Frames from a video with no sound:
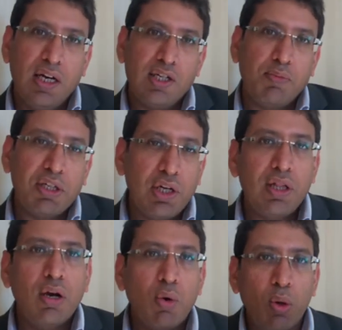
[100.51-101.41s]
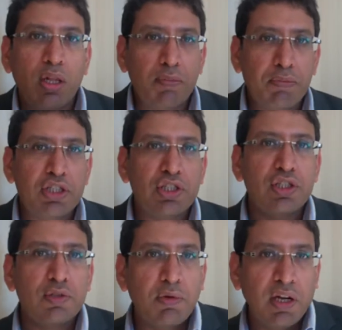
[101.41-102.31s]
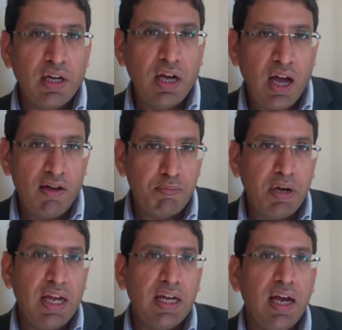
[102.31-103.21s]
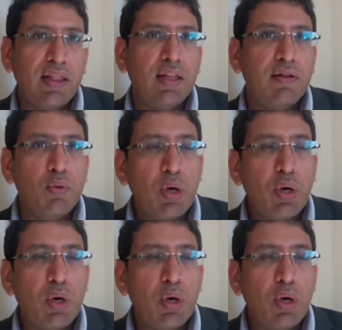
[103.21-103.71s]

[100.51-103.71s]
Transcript: especially the role that merchants have played and the